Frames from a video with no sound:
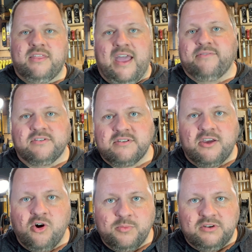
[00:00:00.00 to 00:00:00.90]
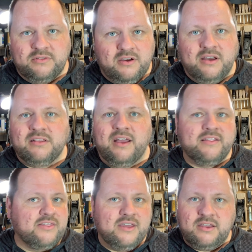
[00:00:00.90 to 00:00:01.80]
They have to stay home and do the
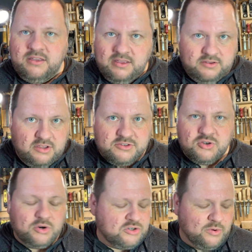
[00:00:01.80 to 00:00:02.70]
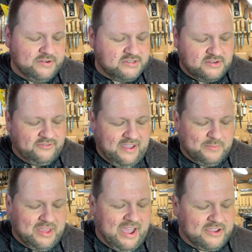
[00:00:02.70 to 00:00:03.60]
online thing. It's your choice as a
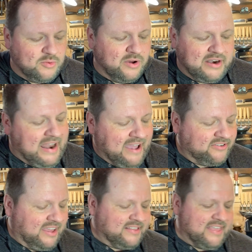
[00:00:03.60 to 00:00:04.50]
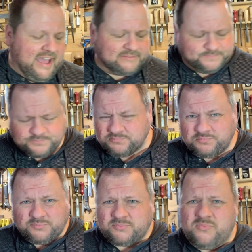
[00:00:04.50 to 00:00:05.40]
family how you want to navigate that.
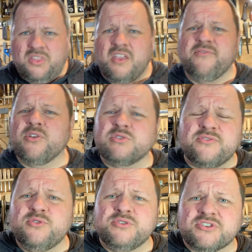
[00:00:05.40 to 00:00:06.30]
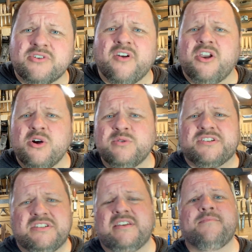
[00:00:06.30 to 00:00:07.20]
For those of you who serve on
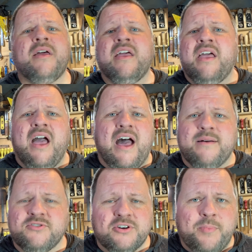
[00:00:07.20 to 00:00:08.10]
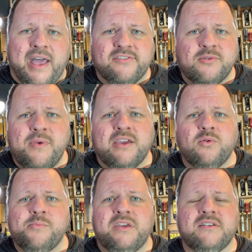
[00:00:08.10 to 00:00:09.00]
host team, I'm sure Pastor Megan
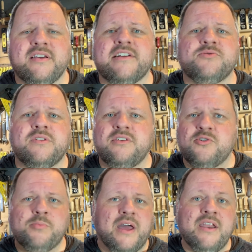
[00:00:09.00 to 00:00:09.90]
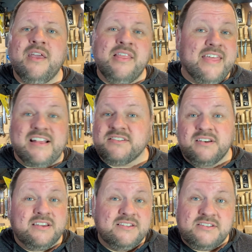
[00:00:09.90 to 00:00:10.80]
will be in touch with you, but that's going
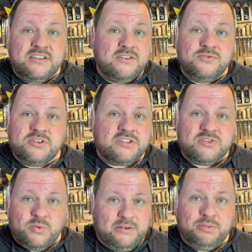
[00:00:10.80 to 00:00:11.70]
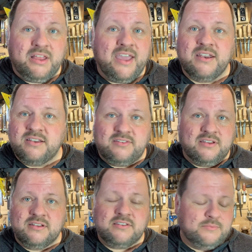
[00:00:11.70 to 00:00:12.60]
to continue just as we planned
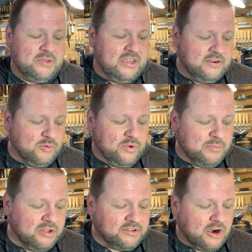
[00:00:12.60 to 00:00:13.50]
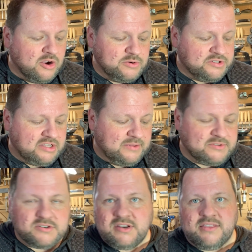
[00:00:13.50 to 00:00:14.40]
to begin to rebuild our host teams.
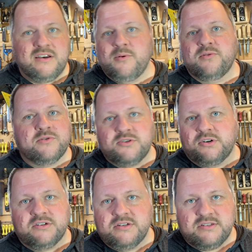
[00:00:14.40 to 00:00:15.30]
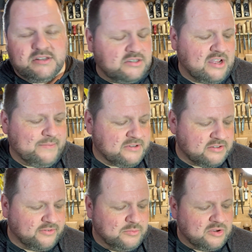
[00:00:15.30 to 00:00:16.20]
There's nothing about the restrictions that stops
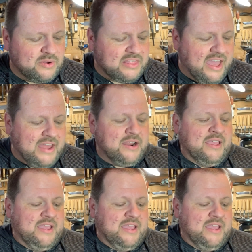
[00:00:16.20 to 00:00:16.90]
us from doing that.